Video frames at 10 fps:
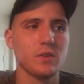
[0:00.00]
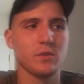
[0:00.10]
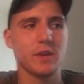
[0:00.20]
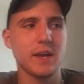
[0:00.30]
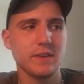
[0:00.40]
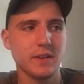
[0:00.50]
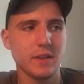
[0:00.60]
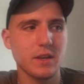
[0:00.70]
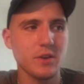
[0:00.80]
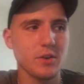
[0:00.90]
So the
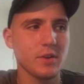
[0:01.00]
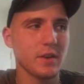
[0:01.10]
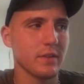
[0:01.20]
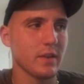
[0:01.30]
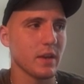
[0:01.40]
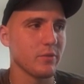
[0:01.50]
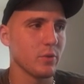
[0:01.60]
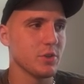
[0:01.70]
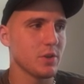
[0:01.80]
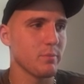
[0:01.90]
idea here is that if
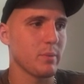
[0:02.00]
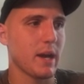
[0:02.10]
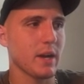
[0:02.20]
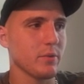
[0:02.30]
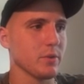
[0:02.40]
we jump back